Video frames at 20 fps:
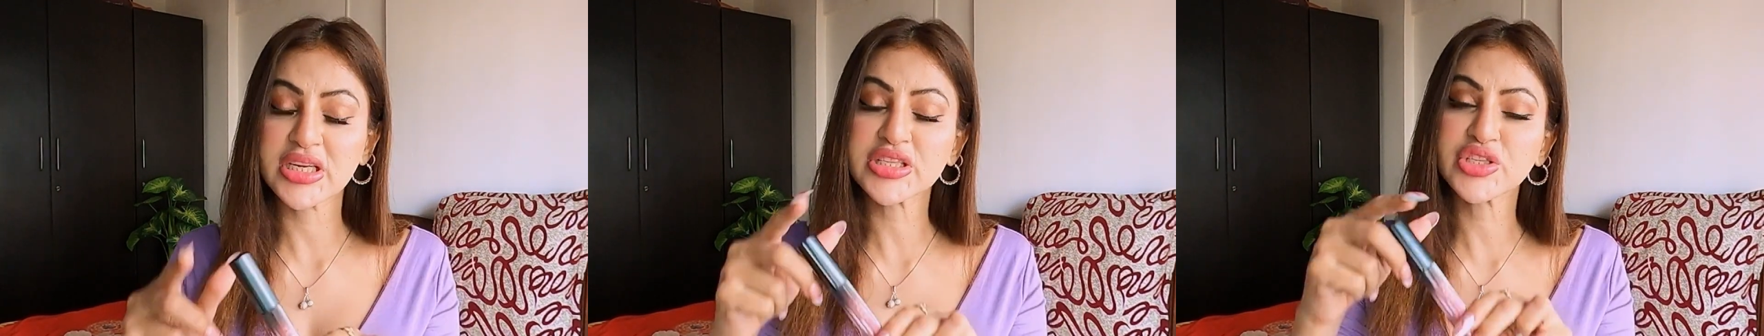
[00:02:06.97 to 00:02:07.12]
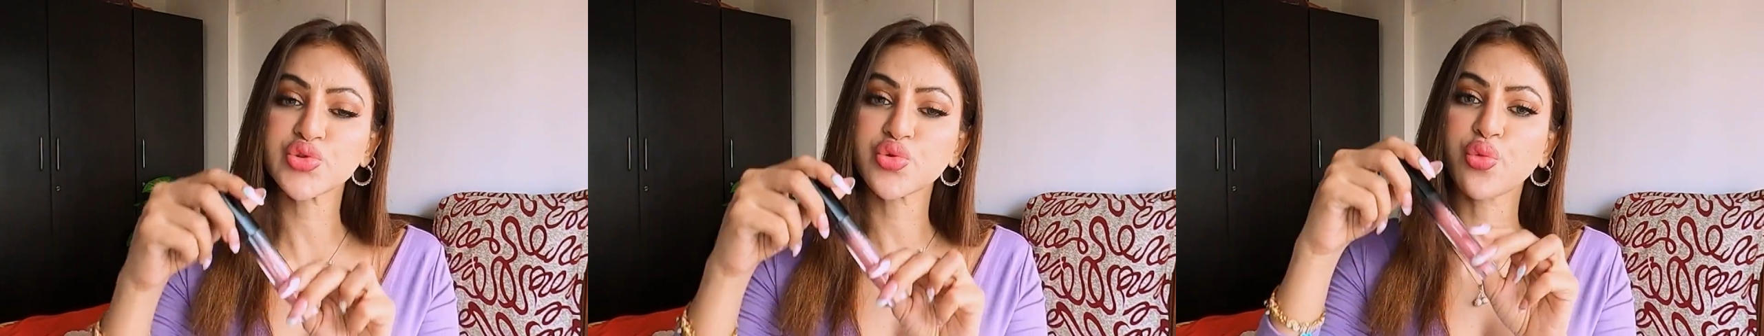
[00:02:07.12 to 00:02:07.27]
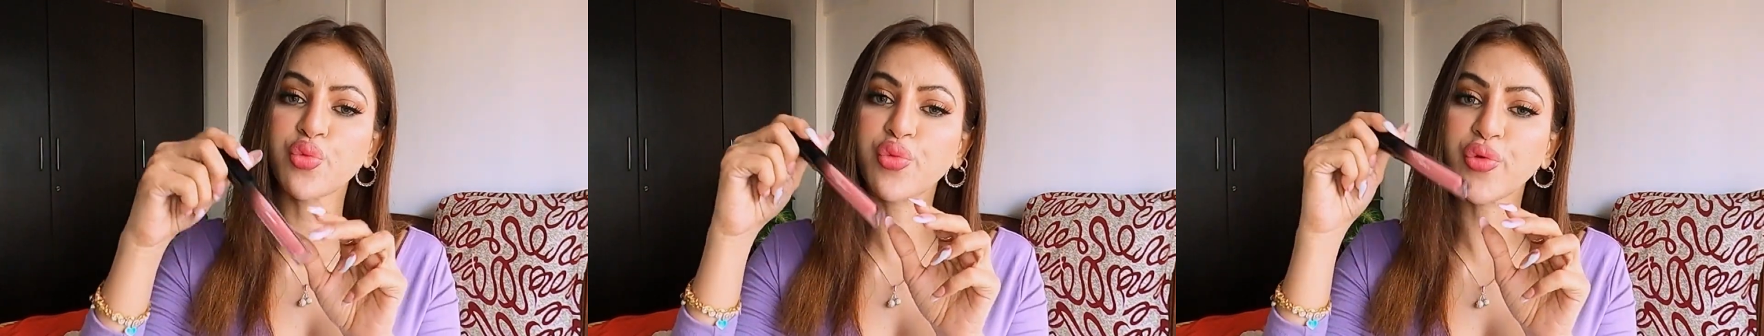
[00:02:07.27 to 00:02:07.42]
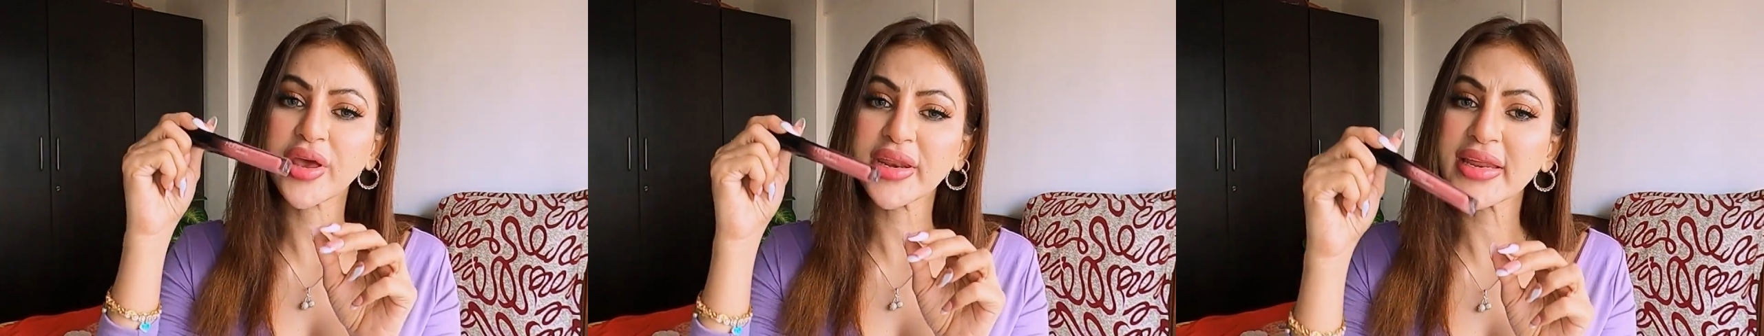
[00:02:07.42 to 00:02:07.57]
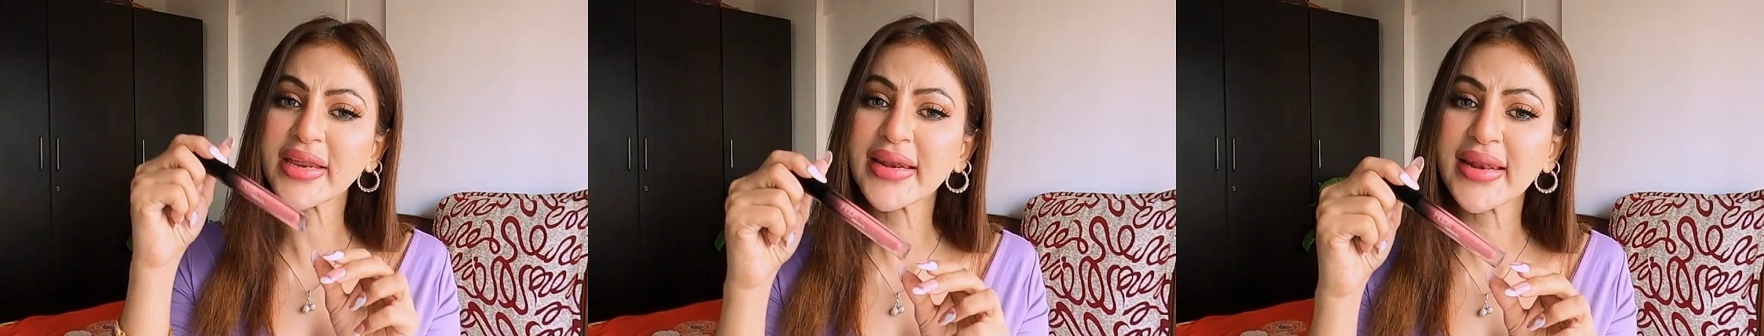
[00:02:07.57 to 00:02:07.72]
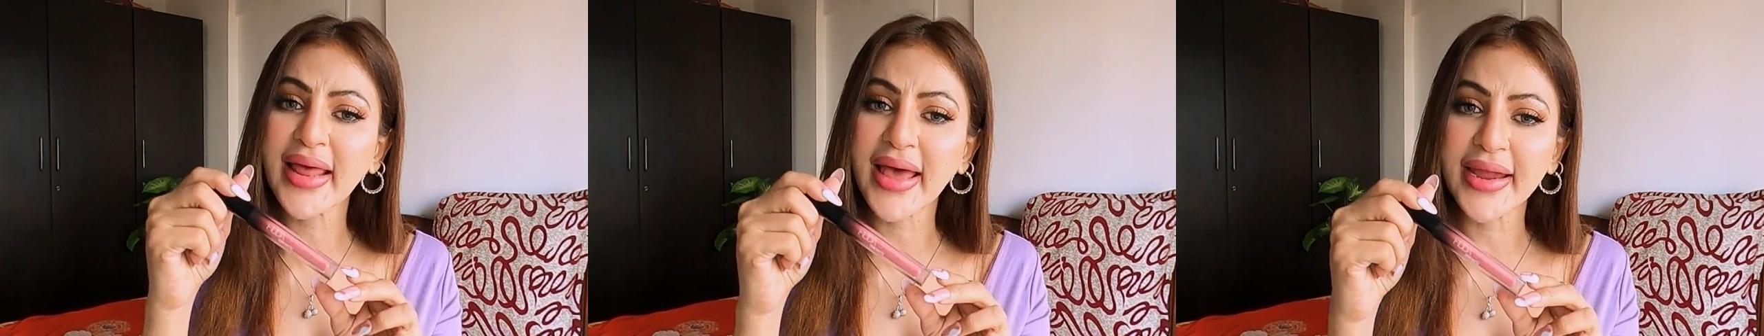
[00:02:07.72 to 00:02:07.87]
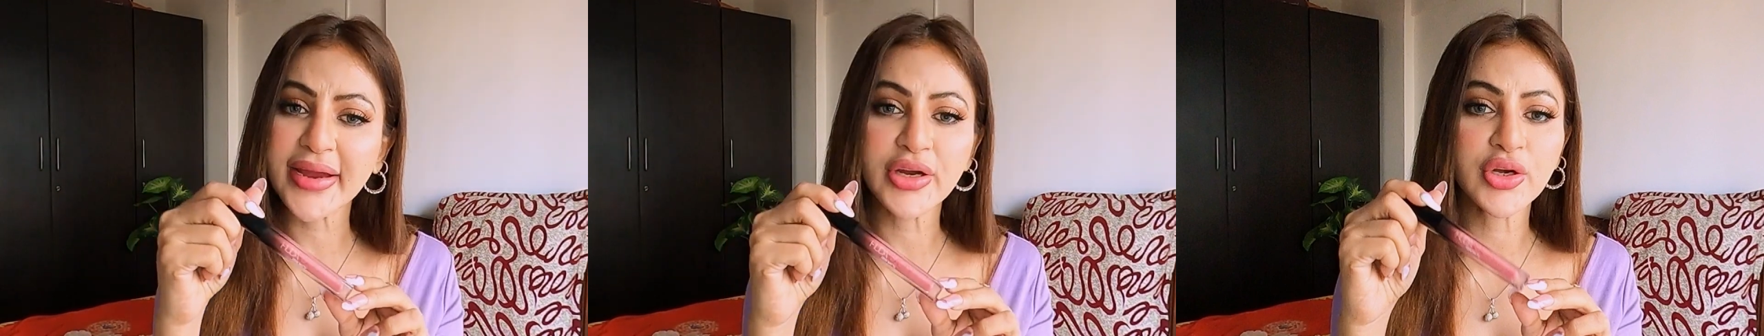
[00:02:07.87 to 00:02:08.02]
It's very
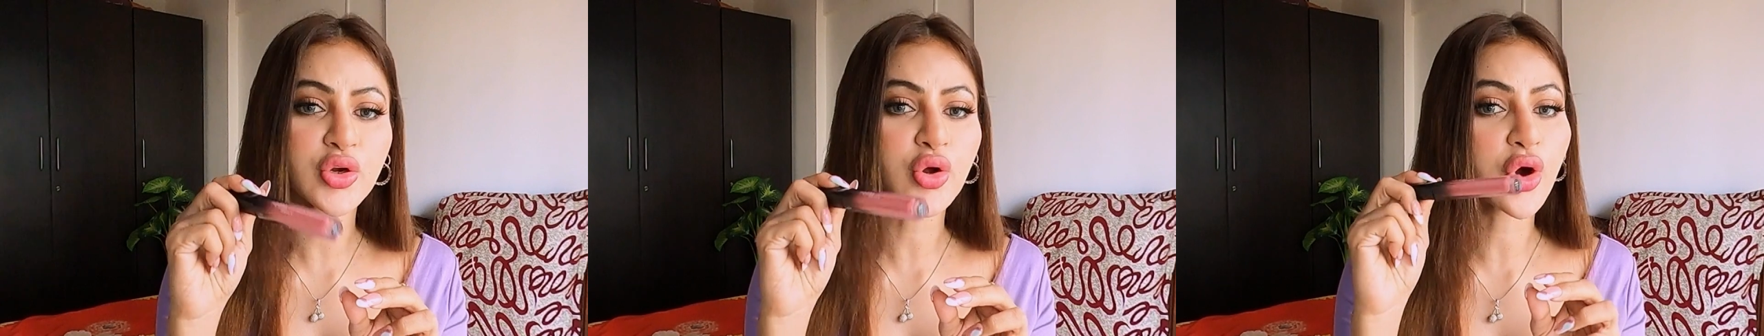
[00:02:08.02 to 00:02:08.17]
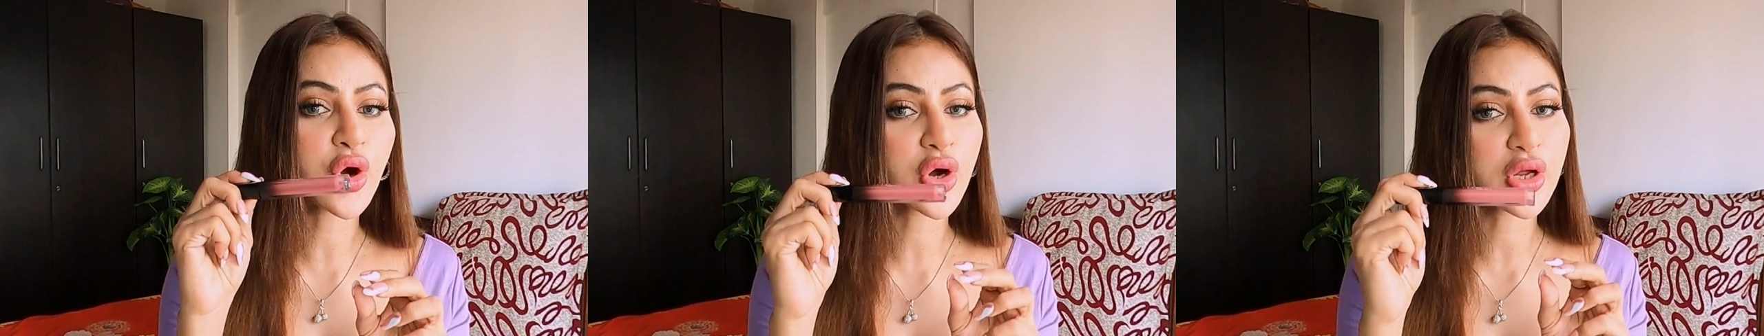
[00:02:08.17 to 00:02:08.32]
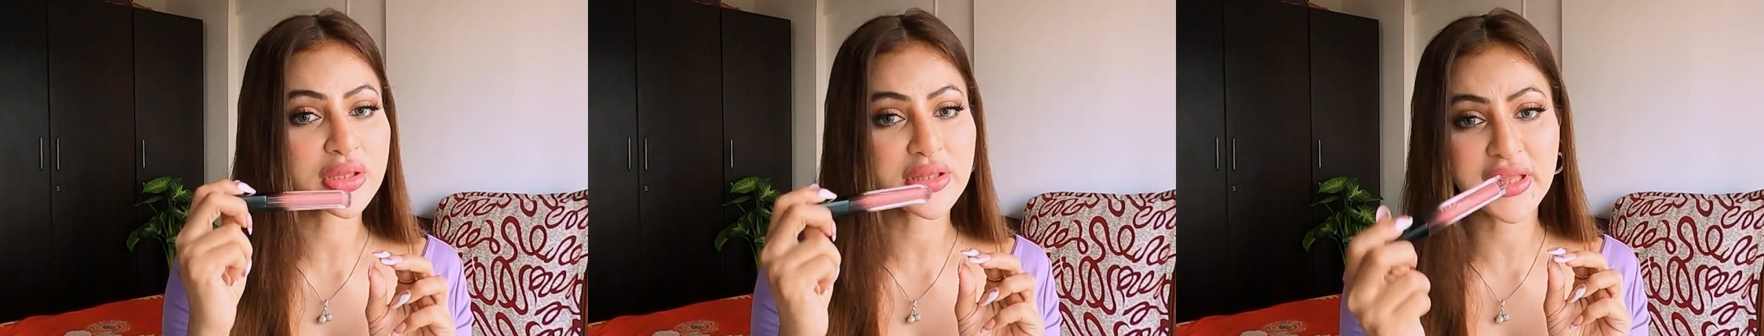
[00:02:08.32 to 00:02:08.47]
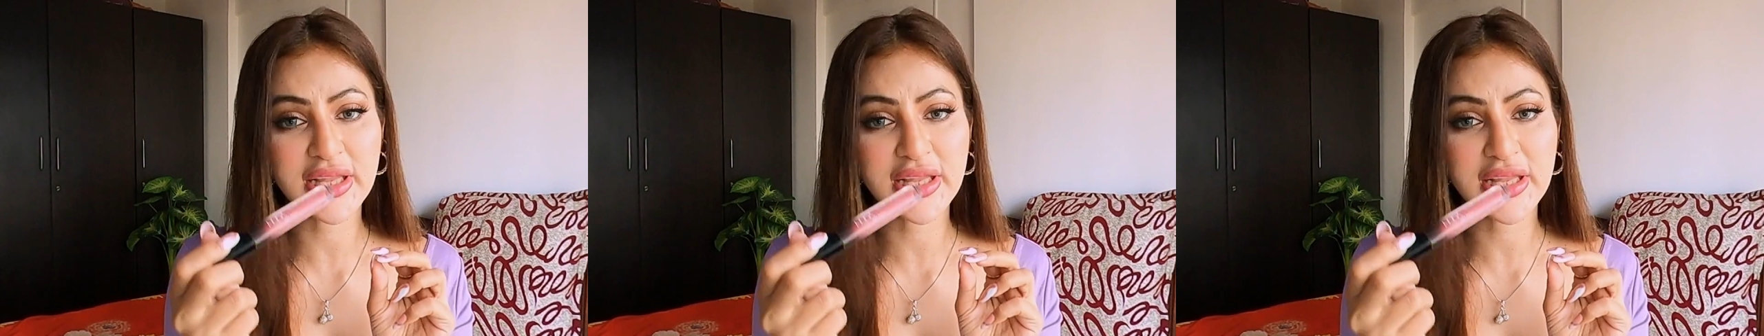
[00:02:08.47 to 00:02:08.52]
light on